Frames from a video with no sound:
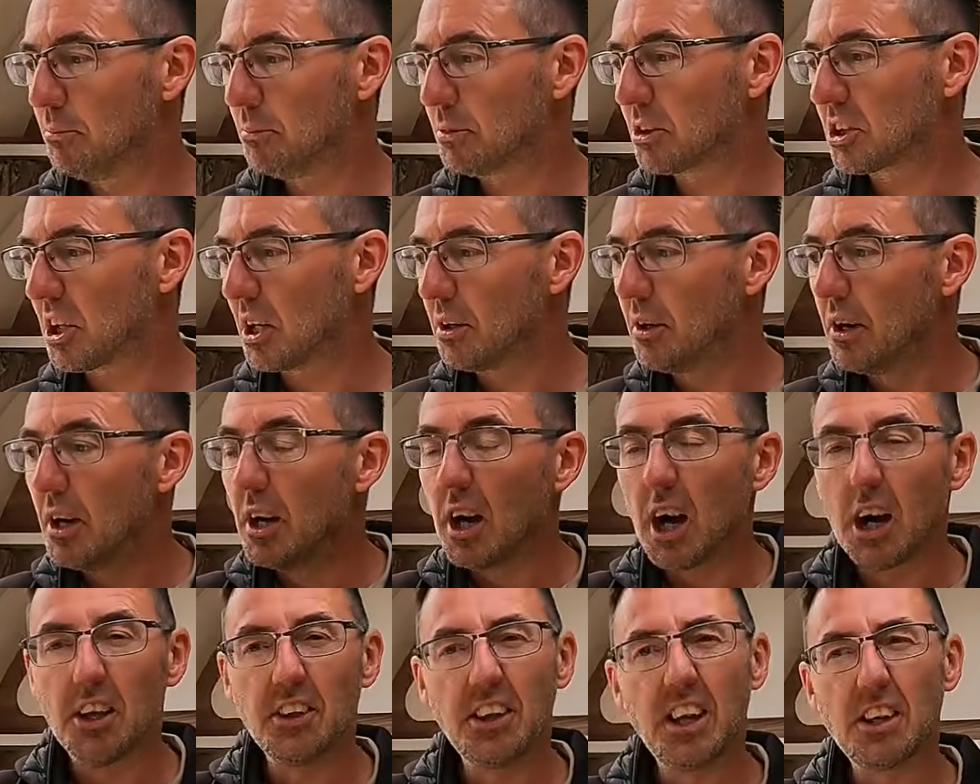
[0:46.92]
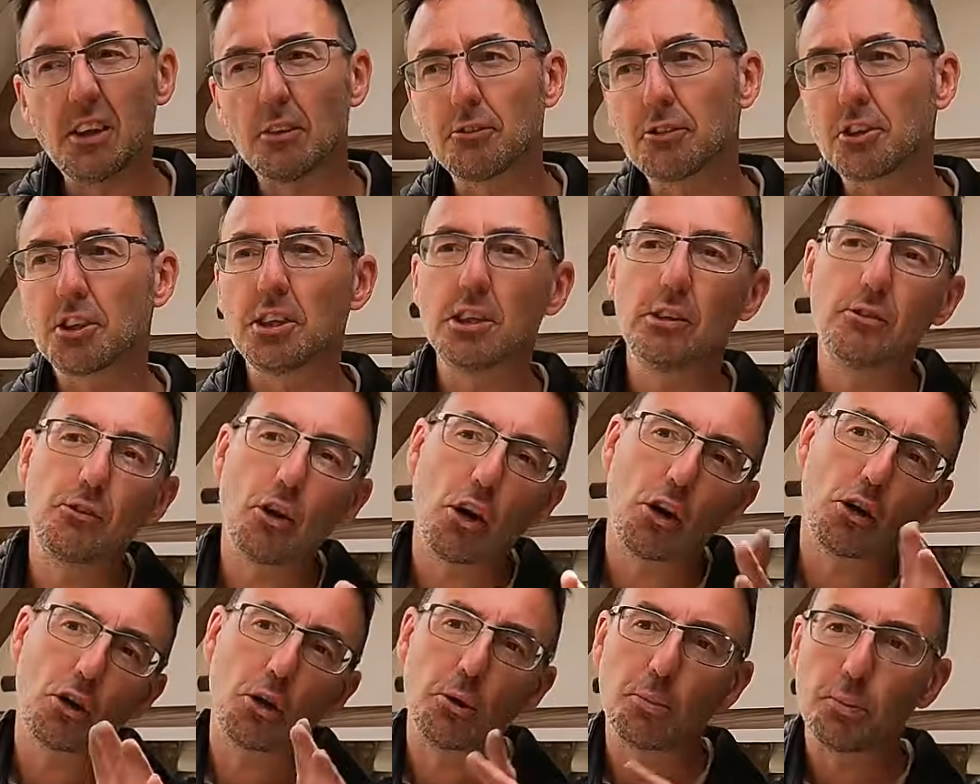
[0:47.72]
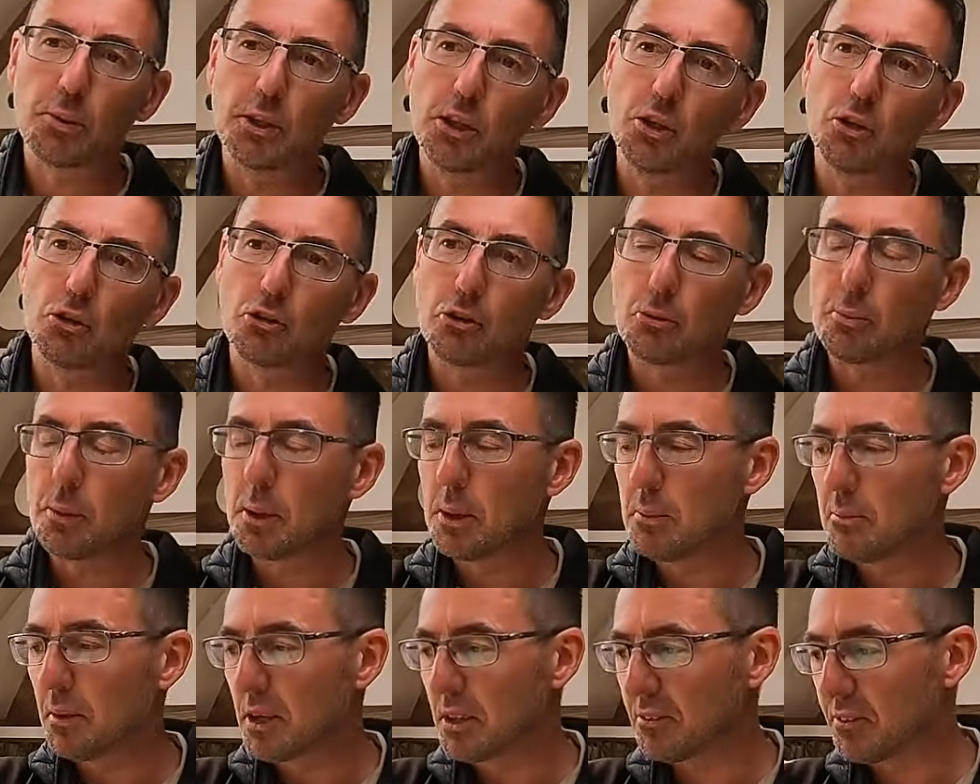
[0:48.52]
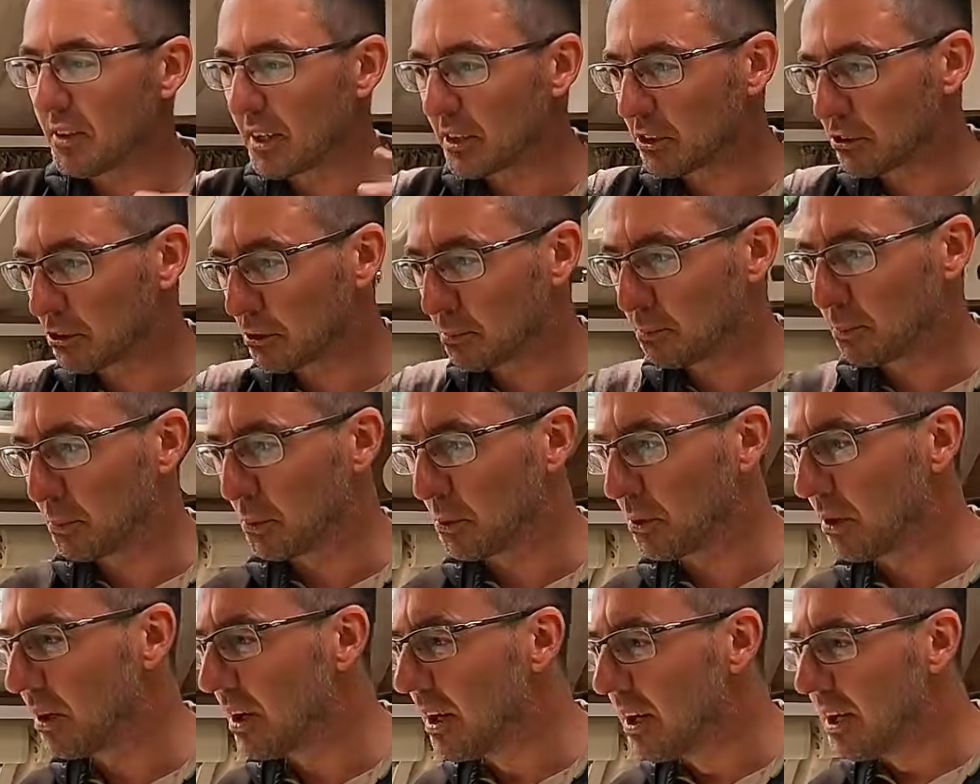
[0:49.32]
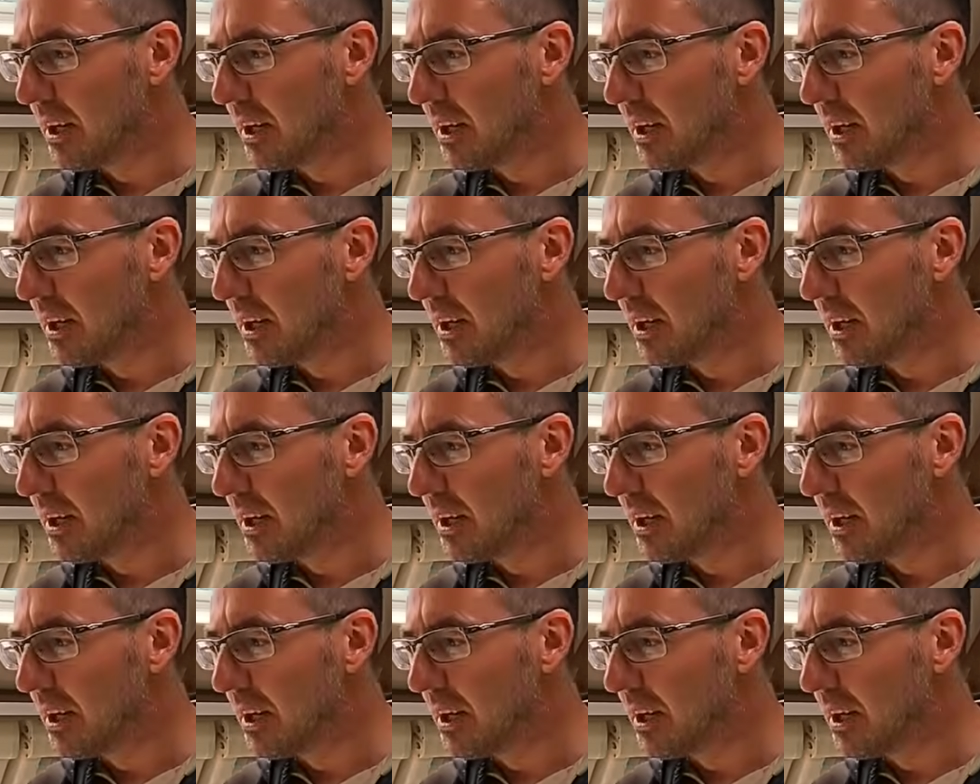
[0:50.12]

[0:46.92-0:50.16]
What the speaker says: So, and then obviously you've got a couple of European manufacturers, but